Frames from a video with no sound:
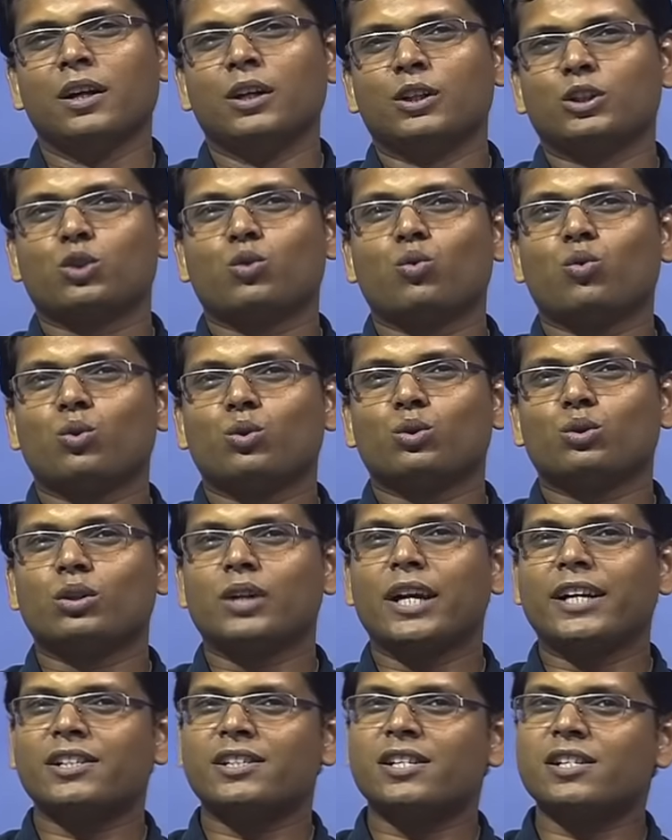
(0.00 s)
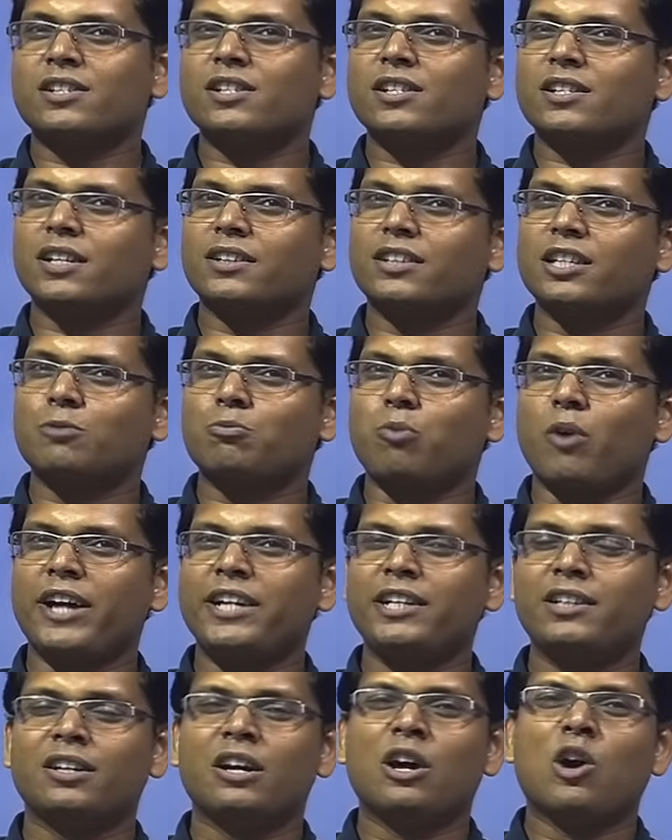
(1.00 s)
So let us just discuss this
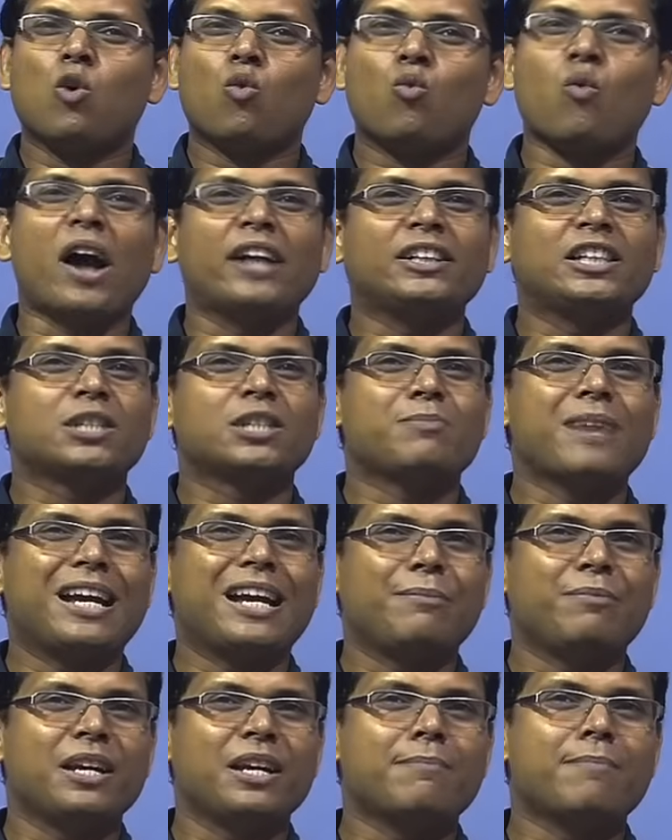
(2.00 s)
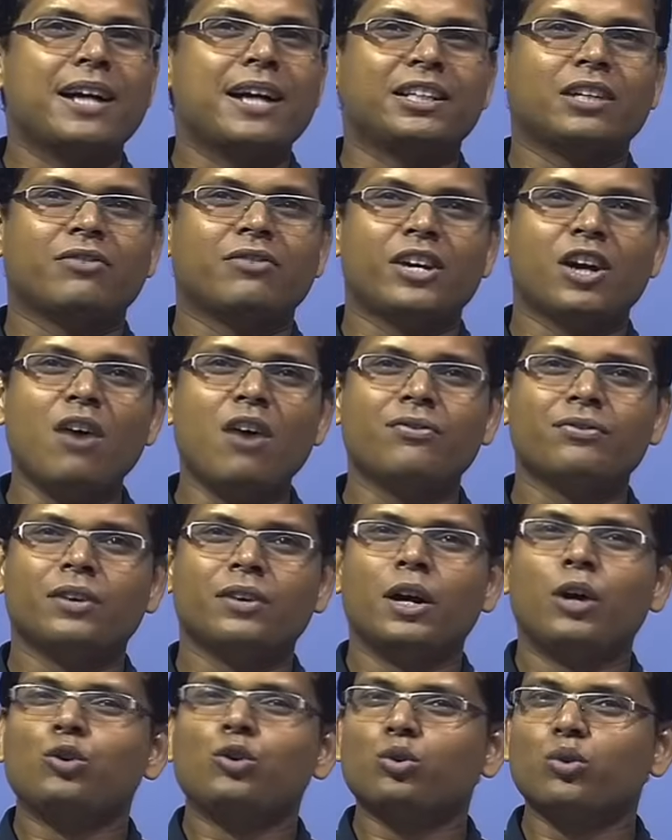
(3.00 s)
point, why this might be a better way of
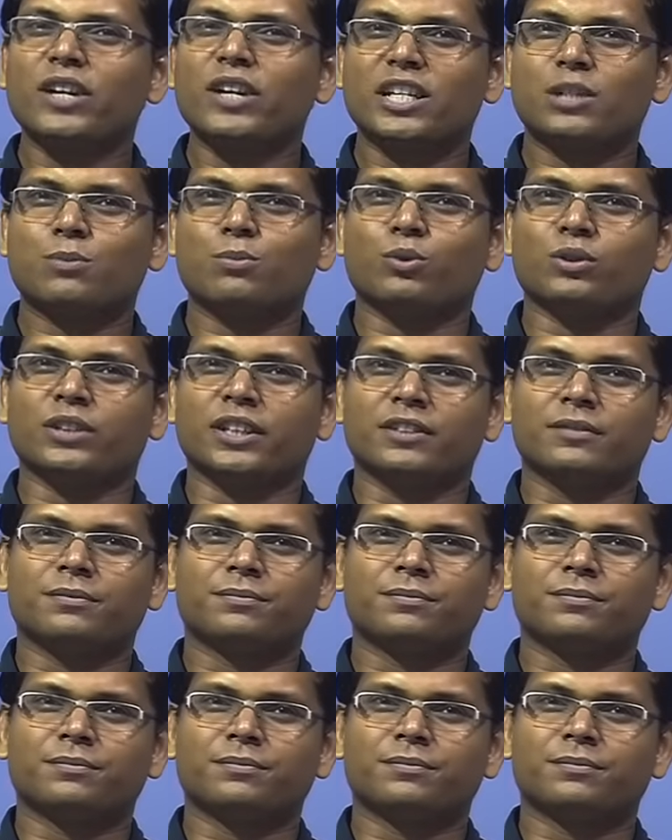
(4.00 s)
doing smoothing.